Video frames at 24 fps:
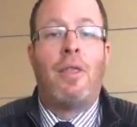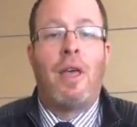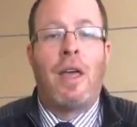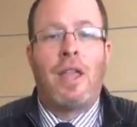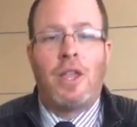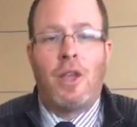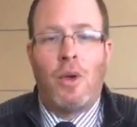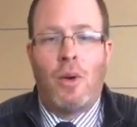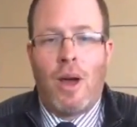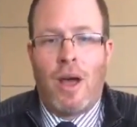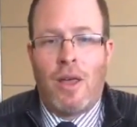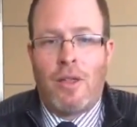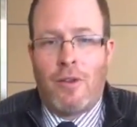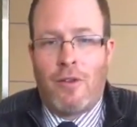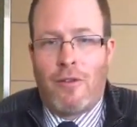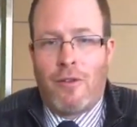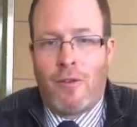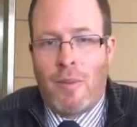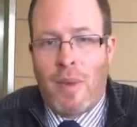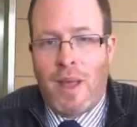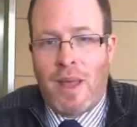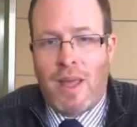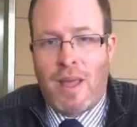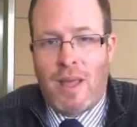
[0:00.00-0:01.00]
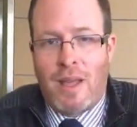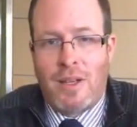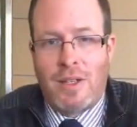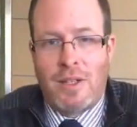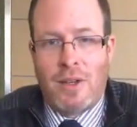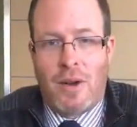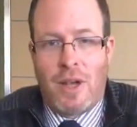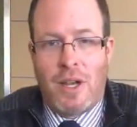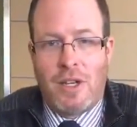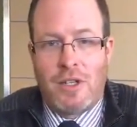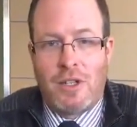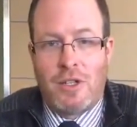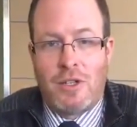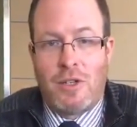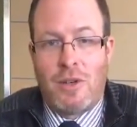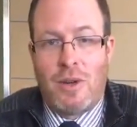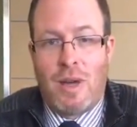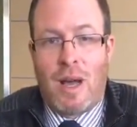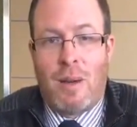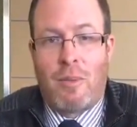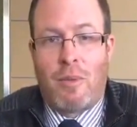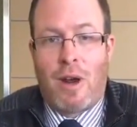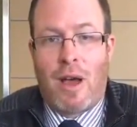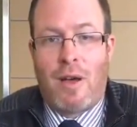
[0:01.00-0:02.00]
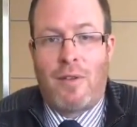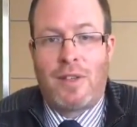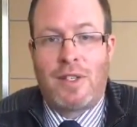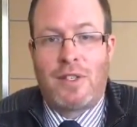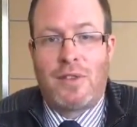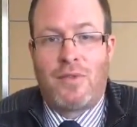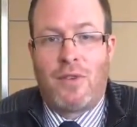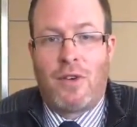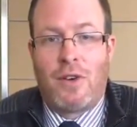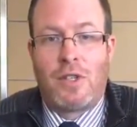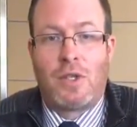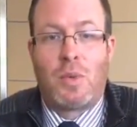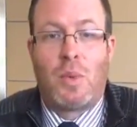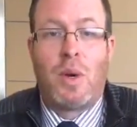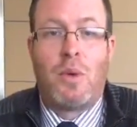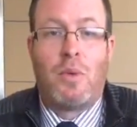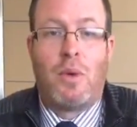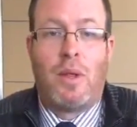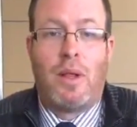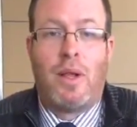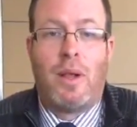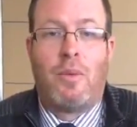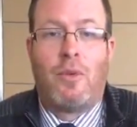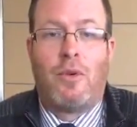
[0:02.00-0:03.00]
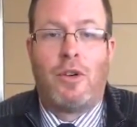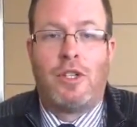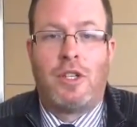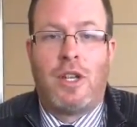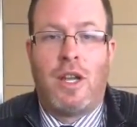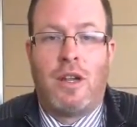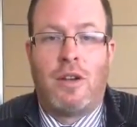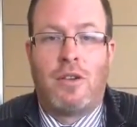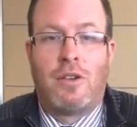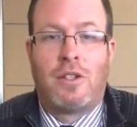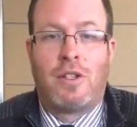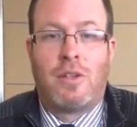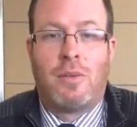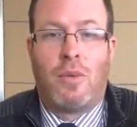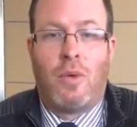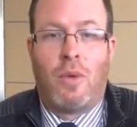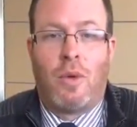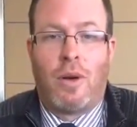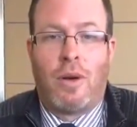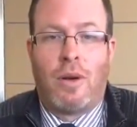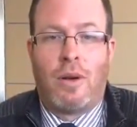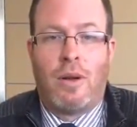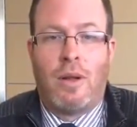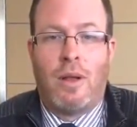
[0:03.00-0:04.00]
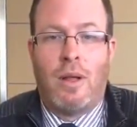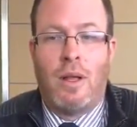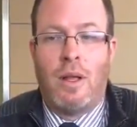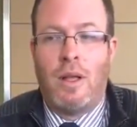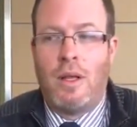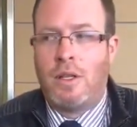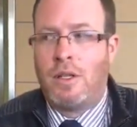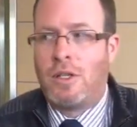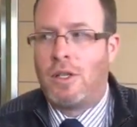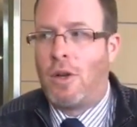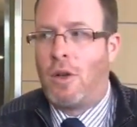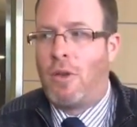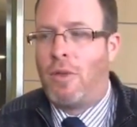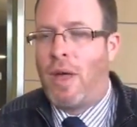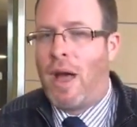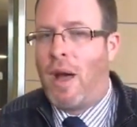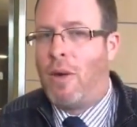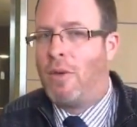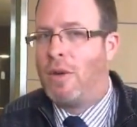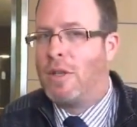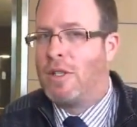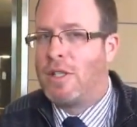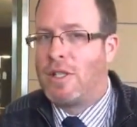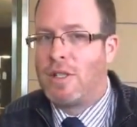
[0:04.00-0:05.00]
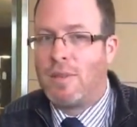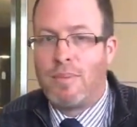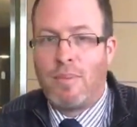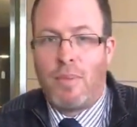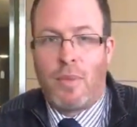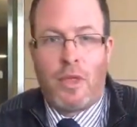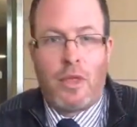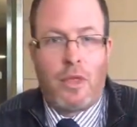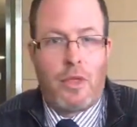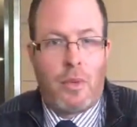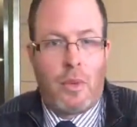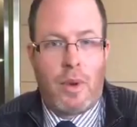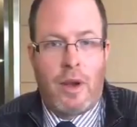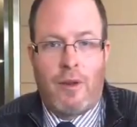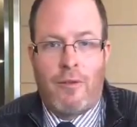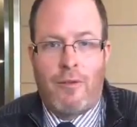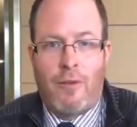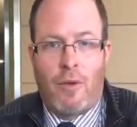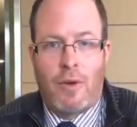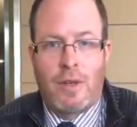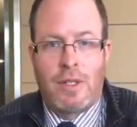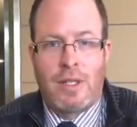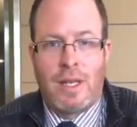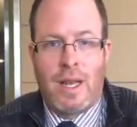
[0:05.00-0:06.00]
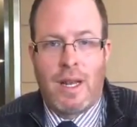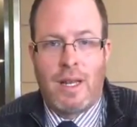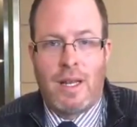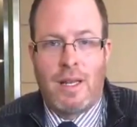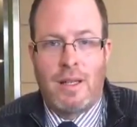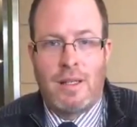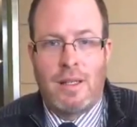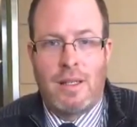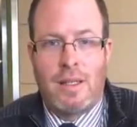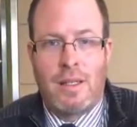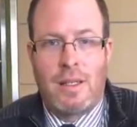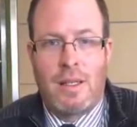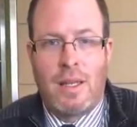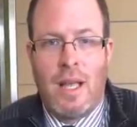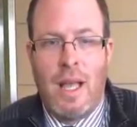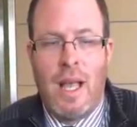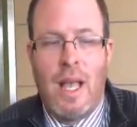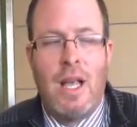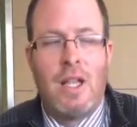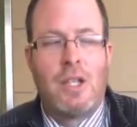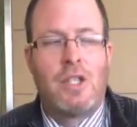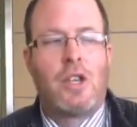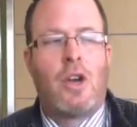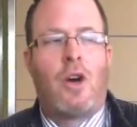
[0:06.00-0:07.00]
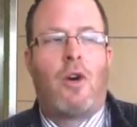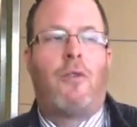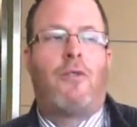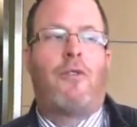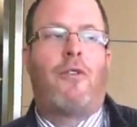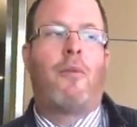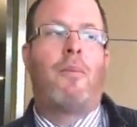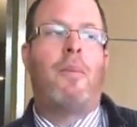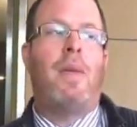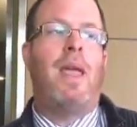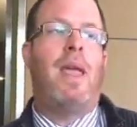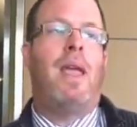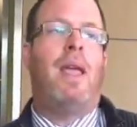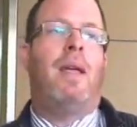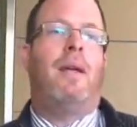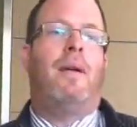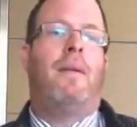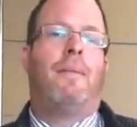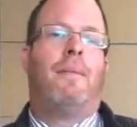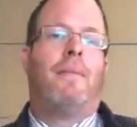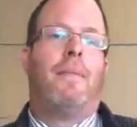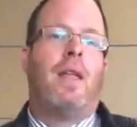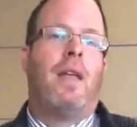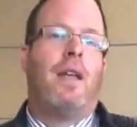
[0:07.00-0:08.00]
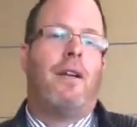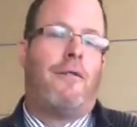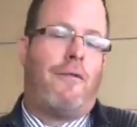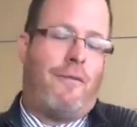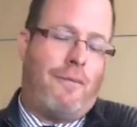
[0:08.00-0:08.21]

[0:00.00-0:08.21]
thank you, Heather, for making a donation to nonprofits first. We really appreciate your support. So that was three or four seconds. Yeah. So for me, Perfect